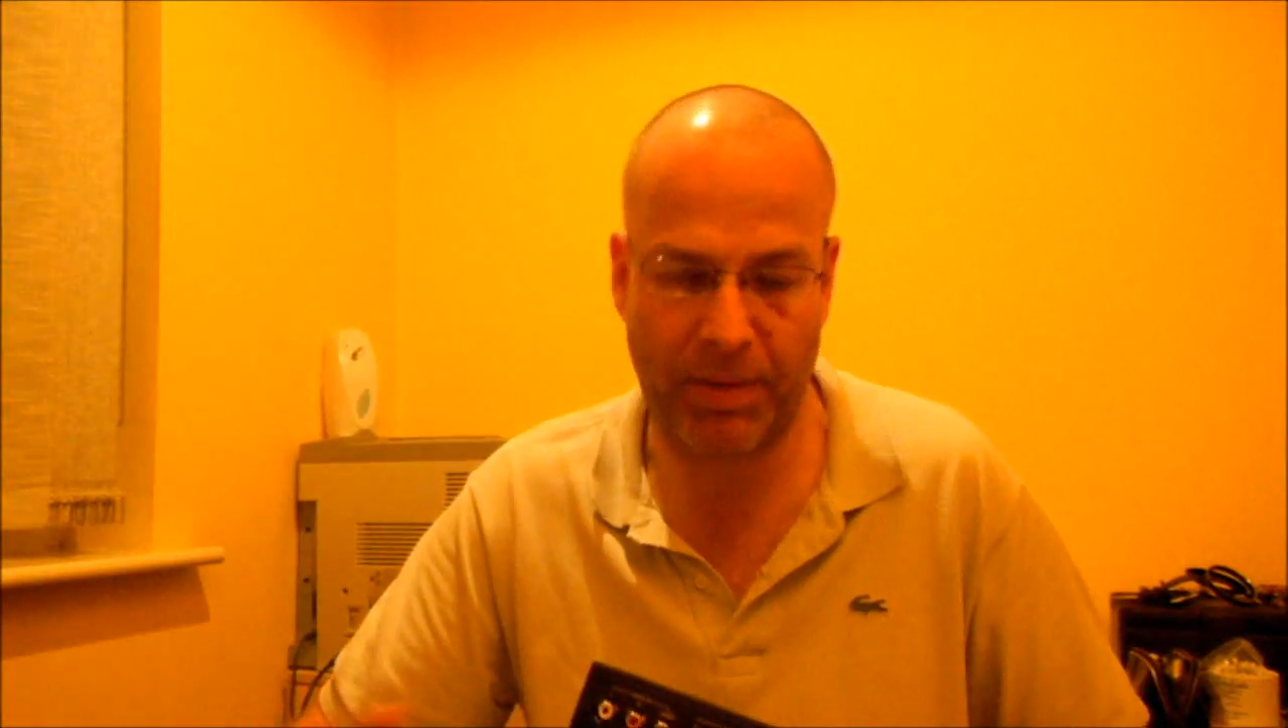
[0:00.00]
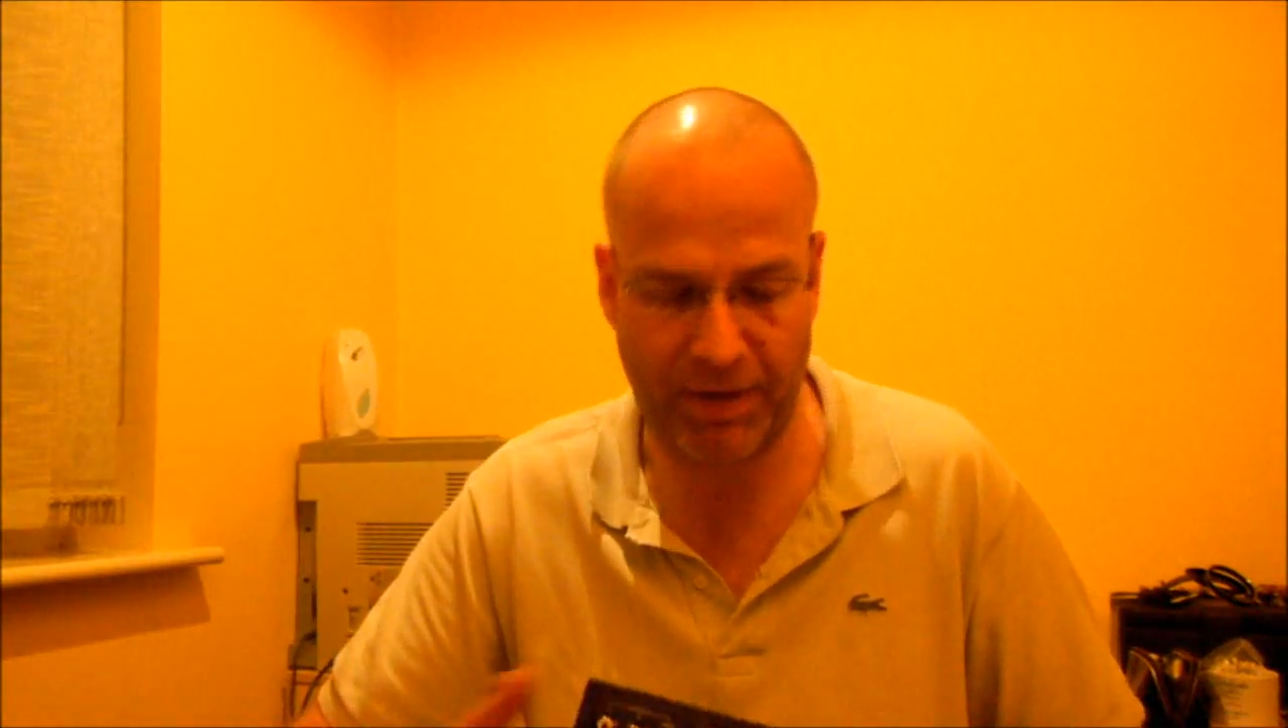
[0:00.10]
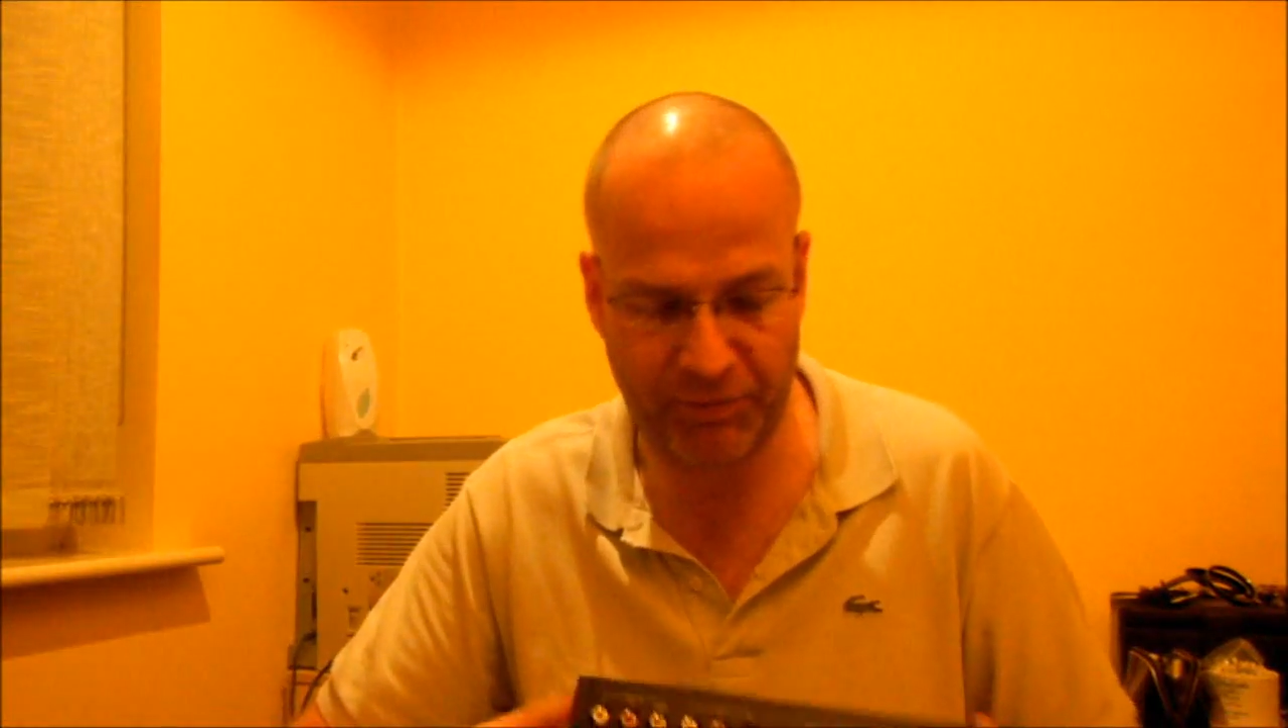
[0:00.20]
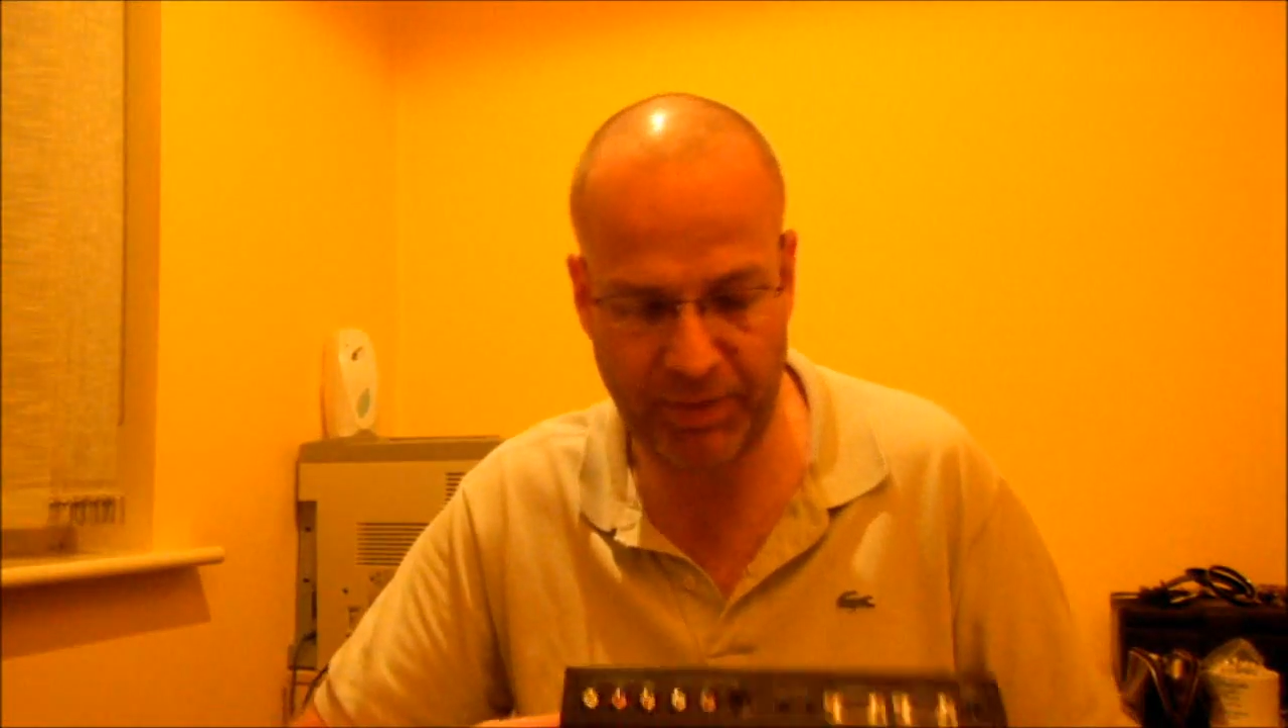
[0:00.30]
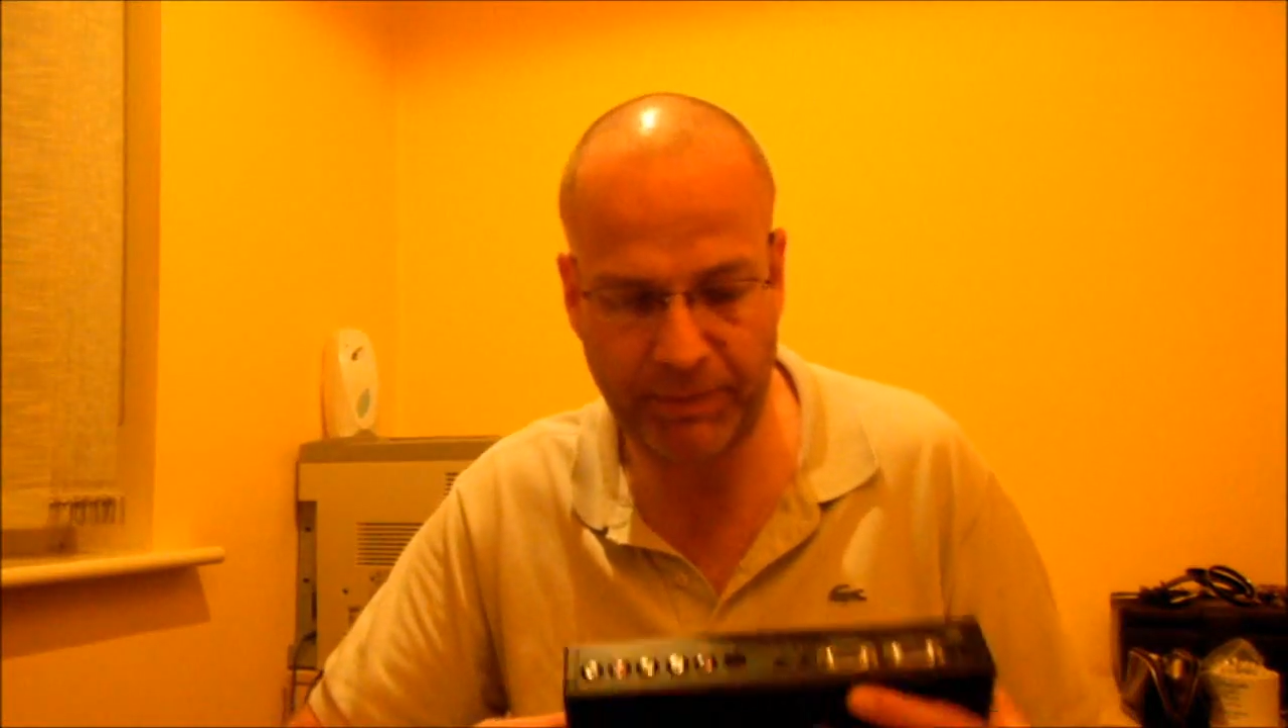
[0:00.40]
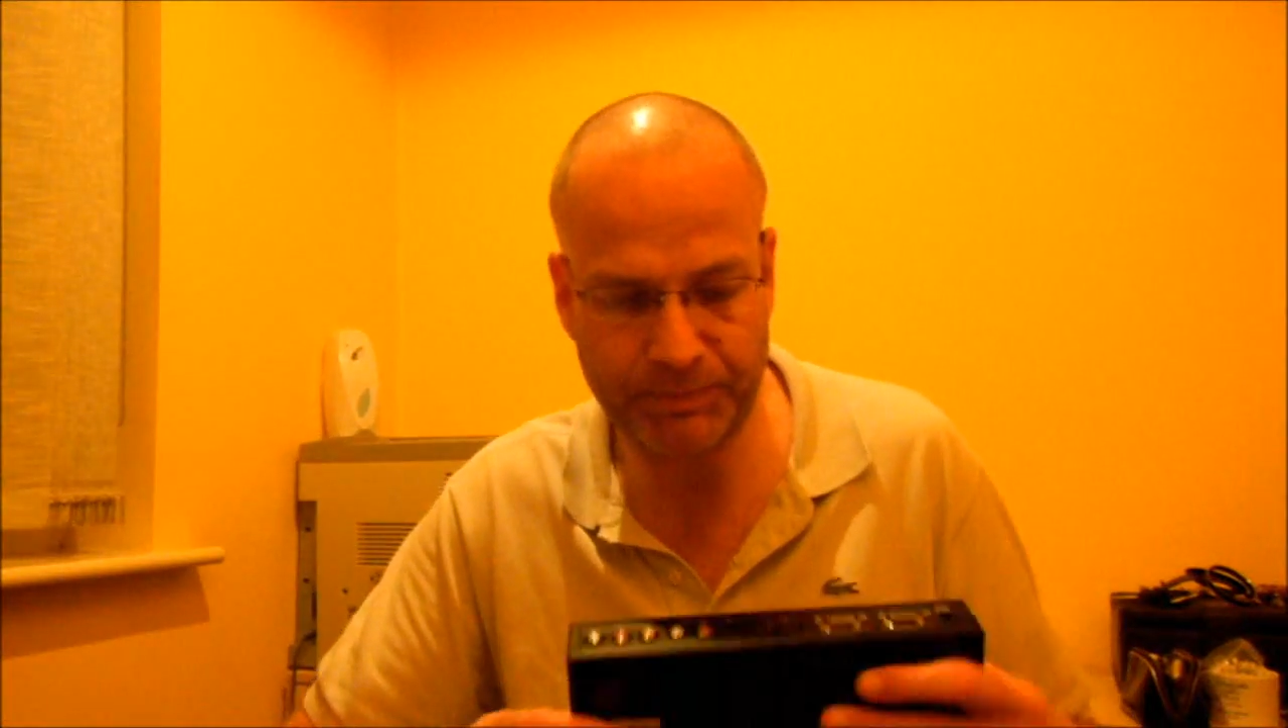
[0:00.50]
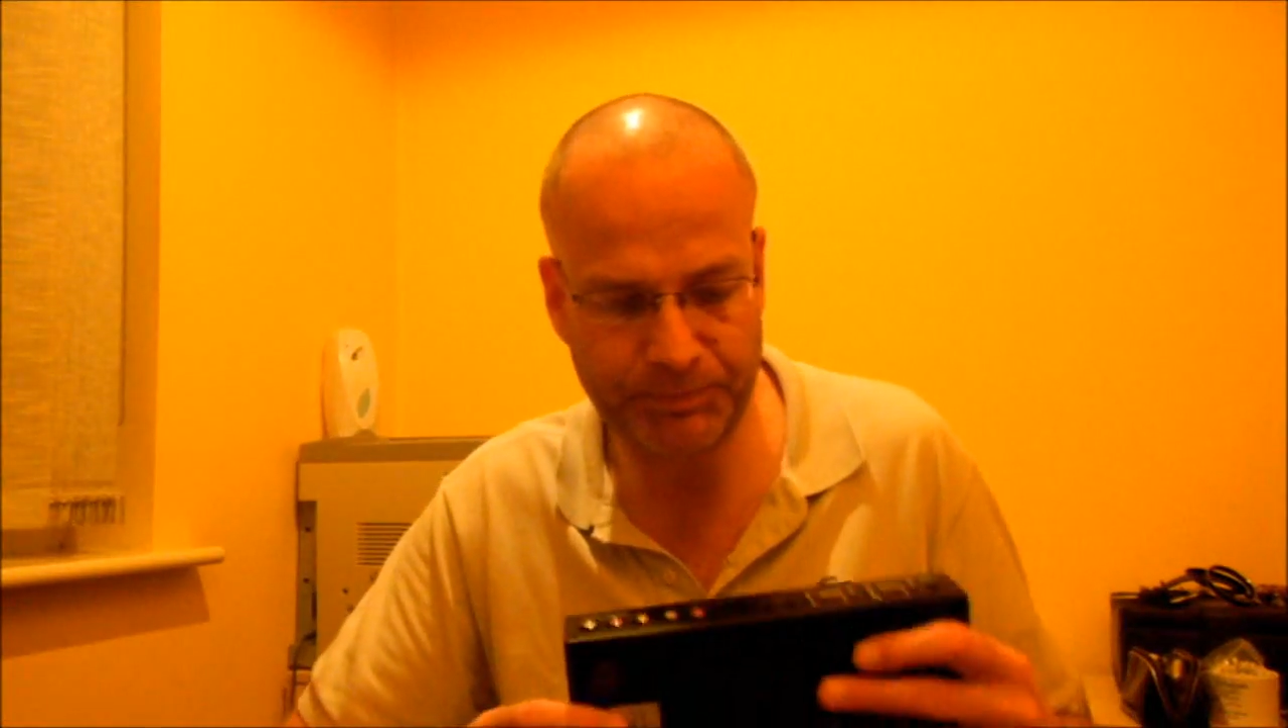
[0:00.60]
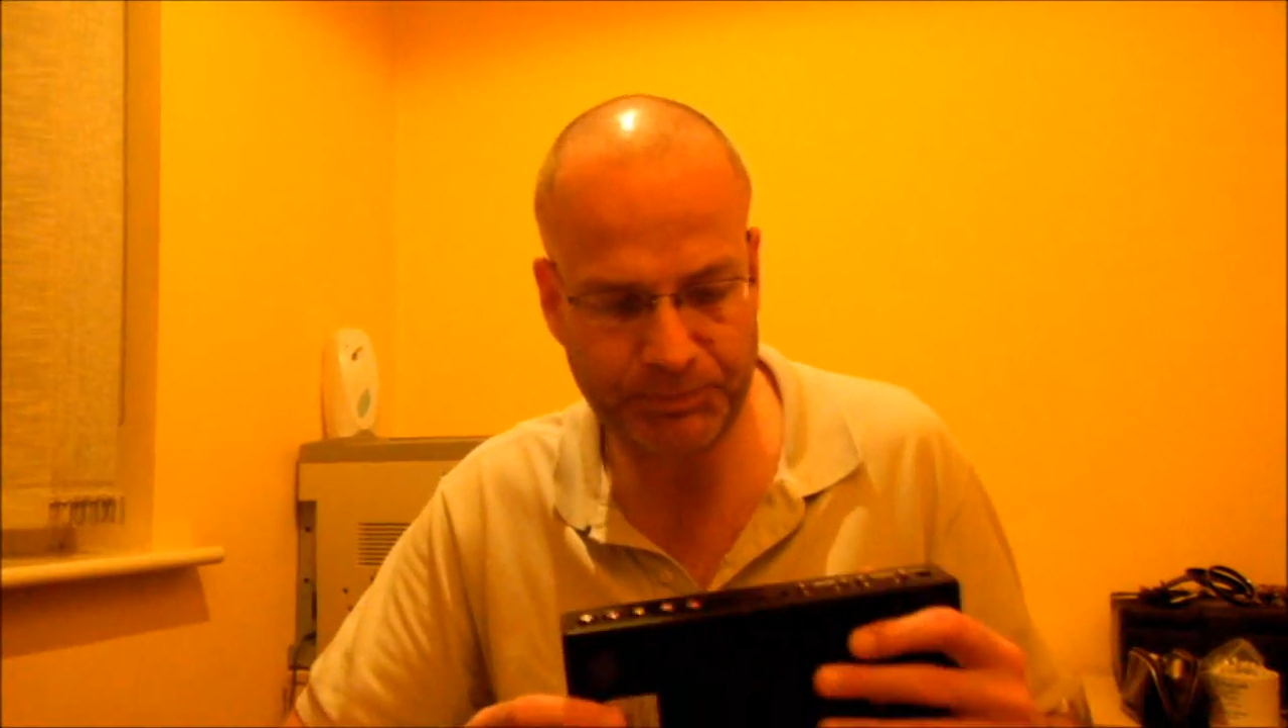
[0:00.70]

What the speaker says: a plasma.